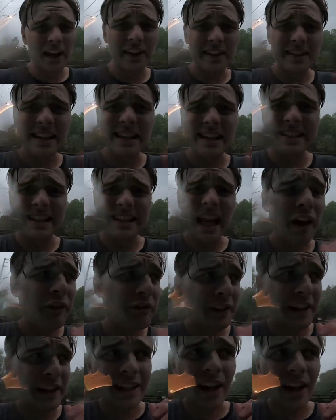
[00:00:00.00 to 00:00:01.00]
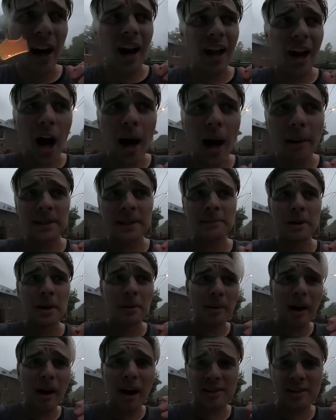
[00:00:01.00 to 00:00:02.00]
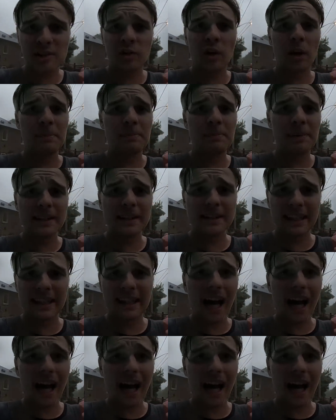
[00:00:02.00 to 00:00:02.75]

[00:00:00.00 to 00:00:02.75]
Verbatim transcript: uh, this is definitely not optimal box fort building,